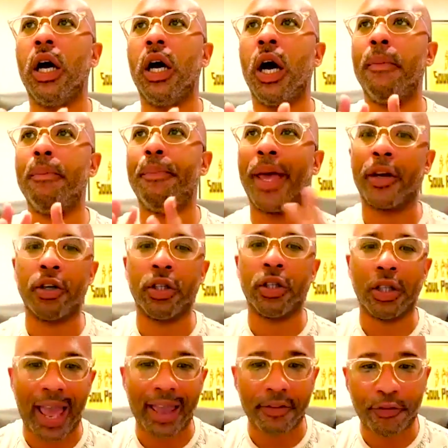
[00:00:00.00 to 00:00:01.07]
a better
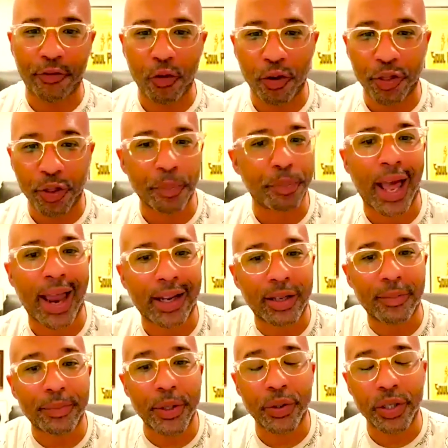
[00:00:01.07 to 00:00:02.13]
life for the Black
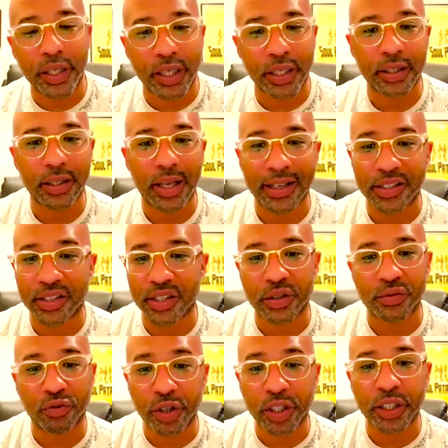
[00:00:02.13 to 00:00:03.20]
community. I just
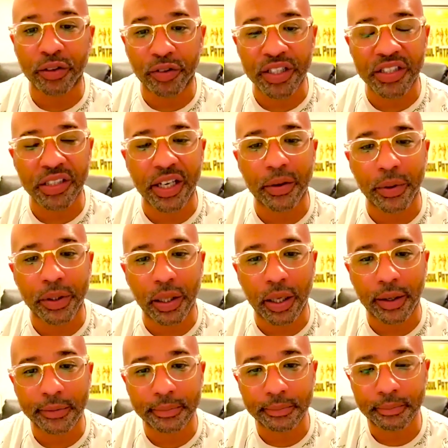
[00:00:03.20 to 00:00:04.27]
really resonate with
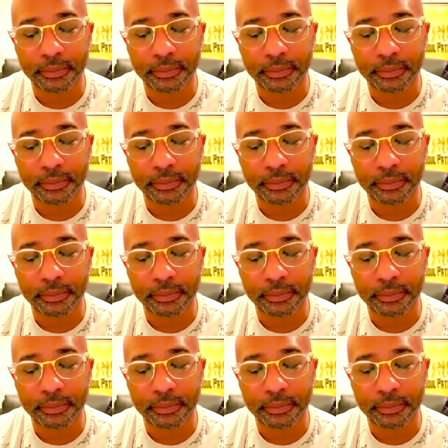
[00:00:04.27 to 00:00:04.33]
that.